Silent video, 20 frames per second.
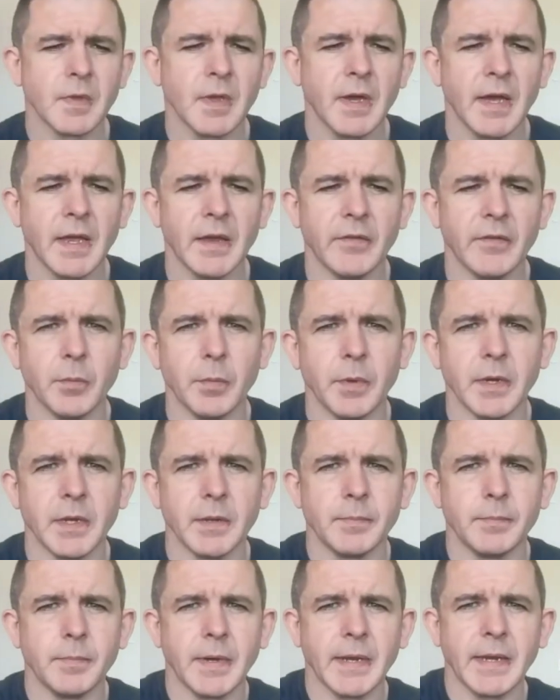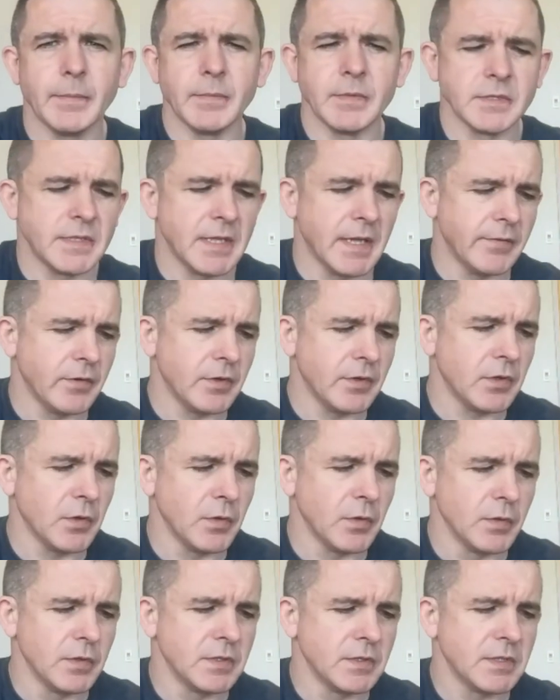Hi, everybody. My name is David
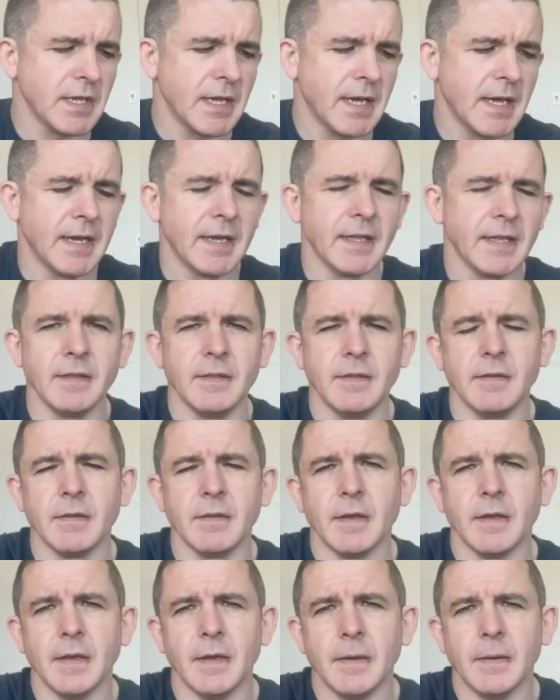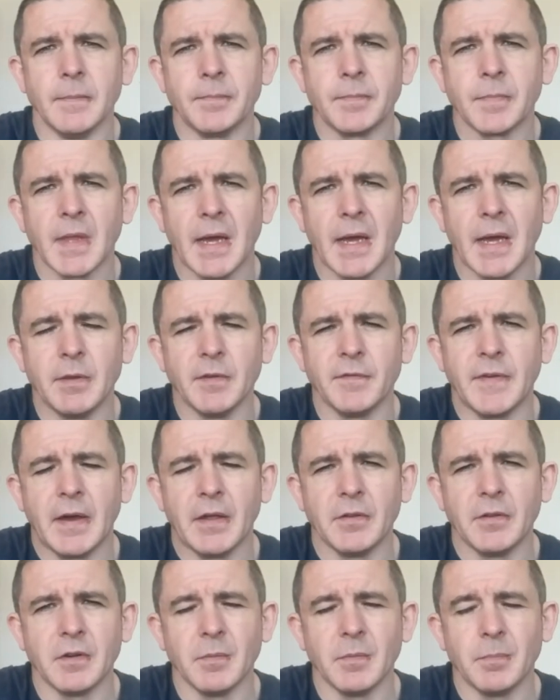Hughes, and I'm the
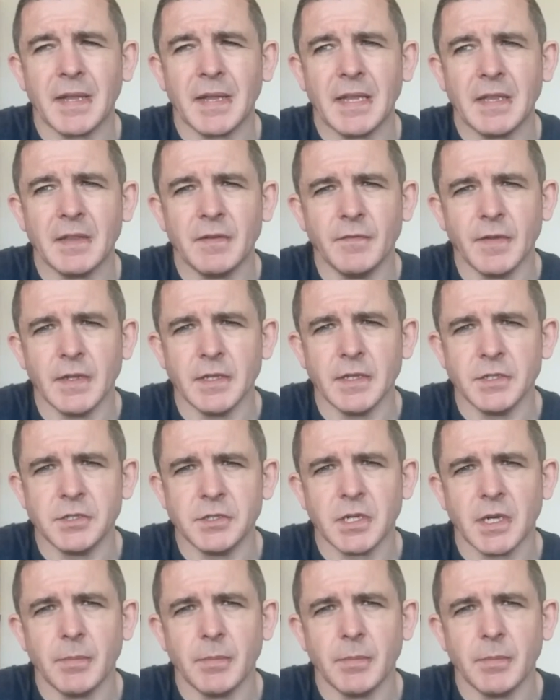founder of Plant Village.